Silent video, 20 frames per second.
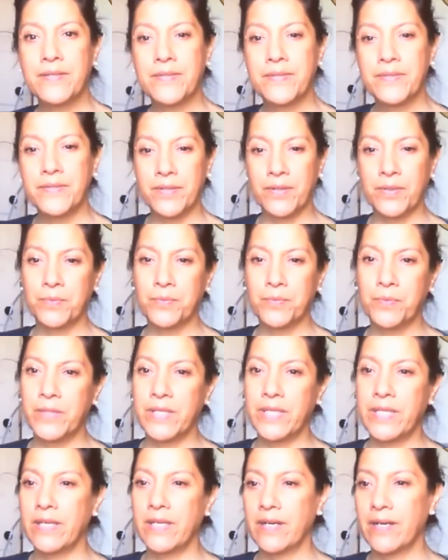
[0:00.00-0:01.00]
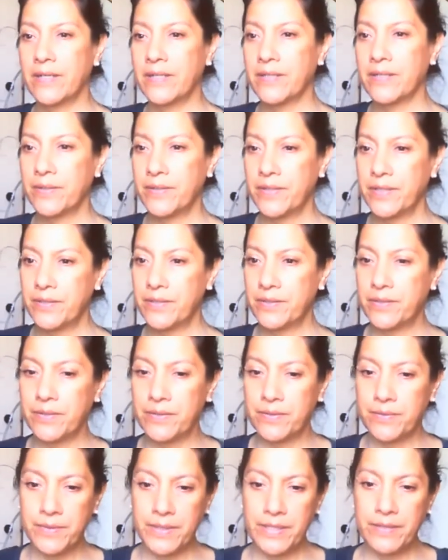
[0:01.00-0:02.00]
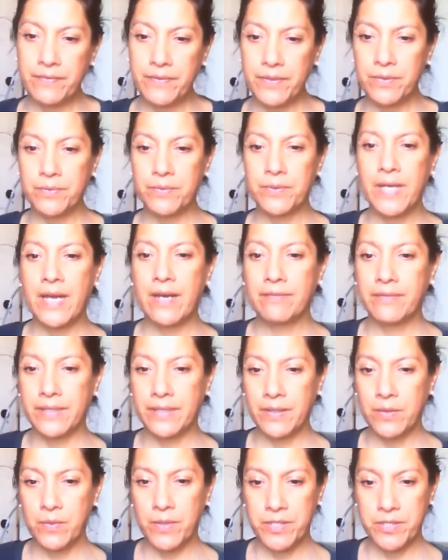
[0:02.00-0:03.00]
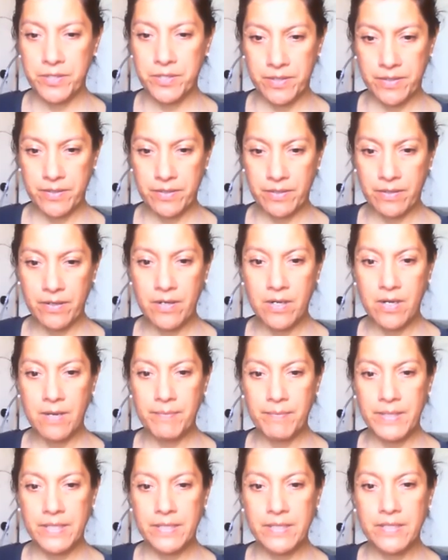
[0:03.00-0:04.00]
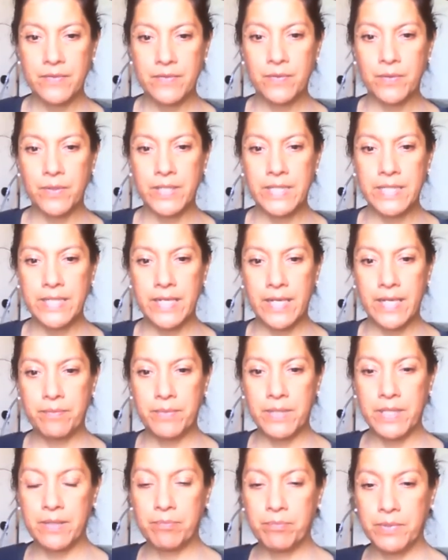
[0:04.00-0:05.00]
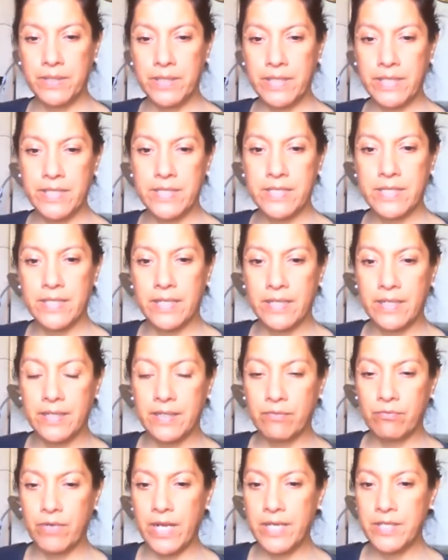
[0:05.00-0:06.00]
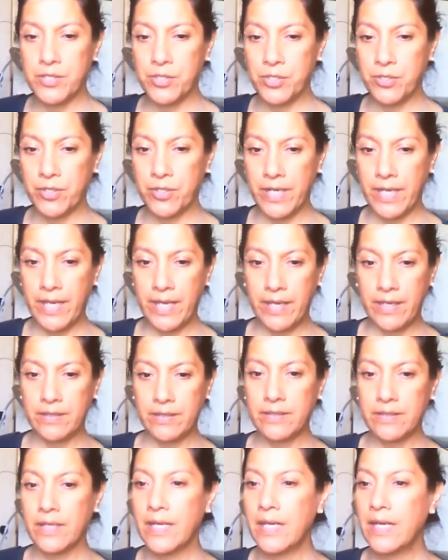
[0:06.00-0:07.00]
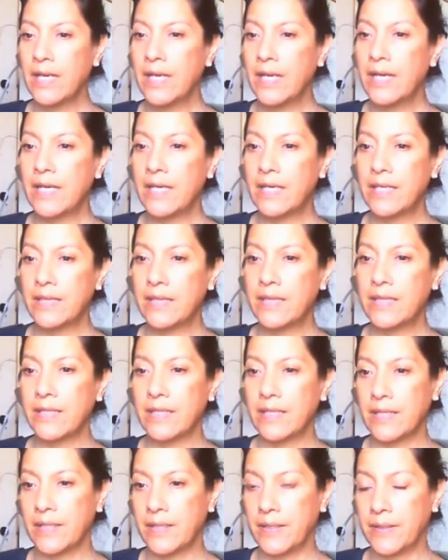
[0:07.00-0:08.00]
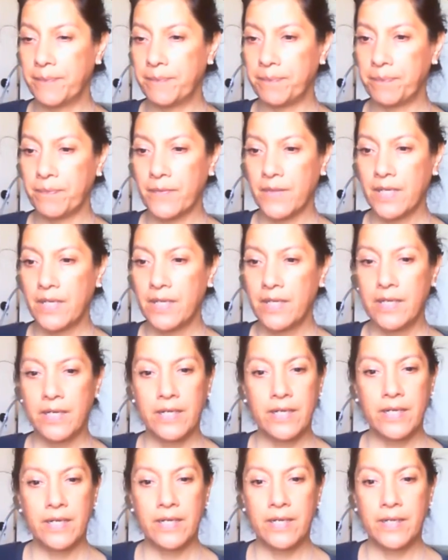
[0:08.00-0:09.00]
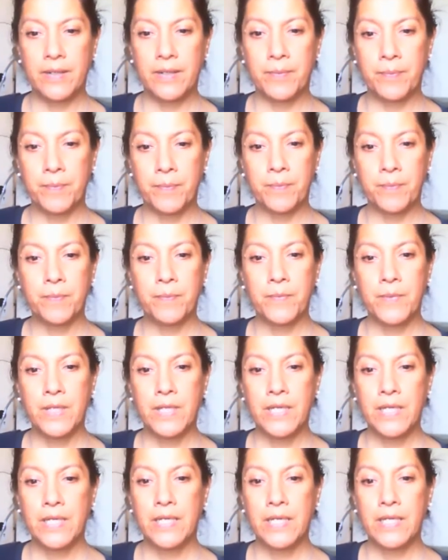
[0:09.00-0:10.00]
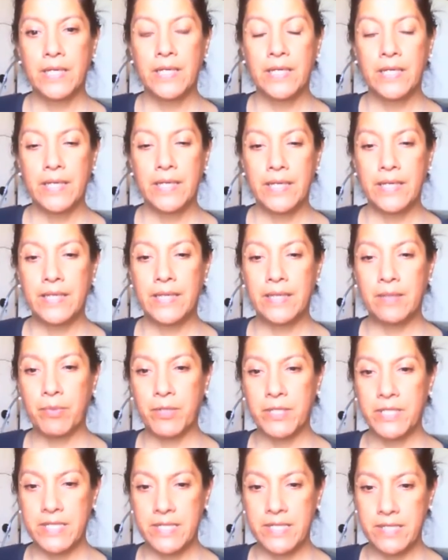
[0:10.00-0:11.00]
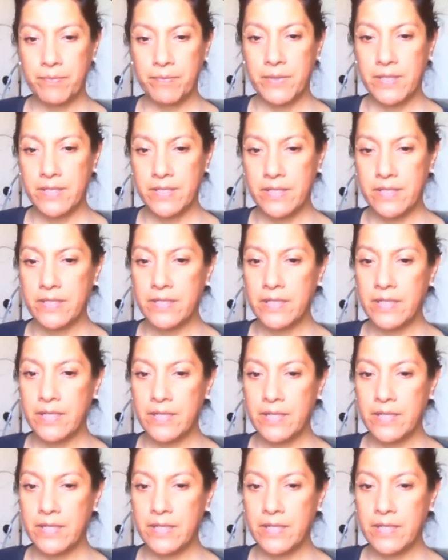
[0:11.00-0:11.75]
So we are going to do, if you have any questions or comments, Debbie, please raise your hand in the participants